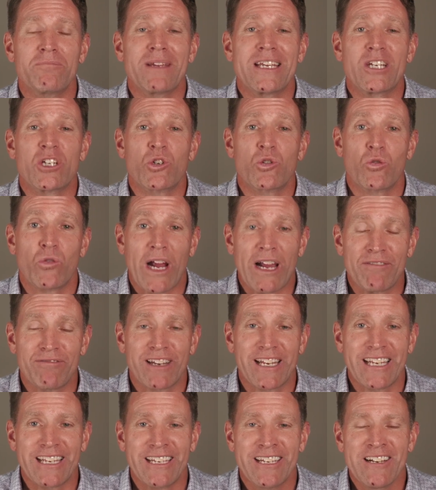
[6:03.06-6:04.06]
me
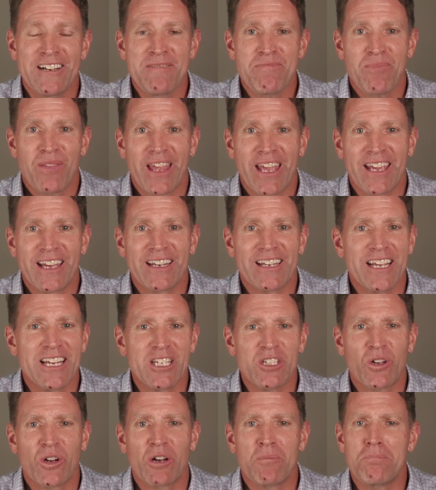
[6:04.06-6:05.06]
traveling, and
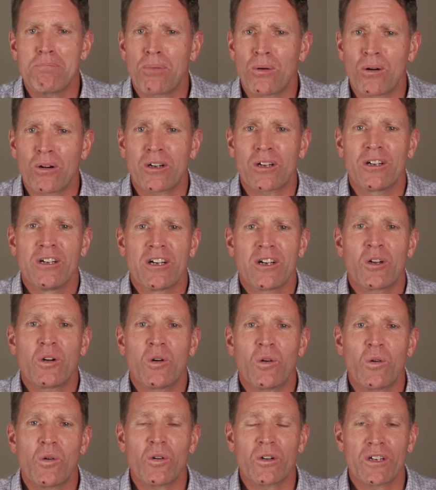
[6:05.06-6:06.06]
he's got a book
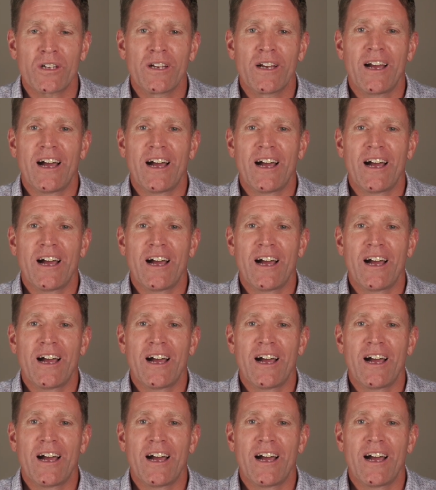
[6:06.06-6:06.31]
called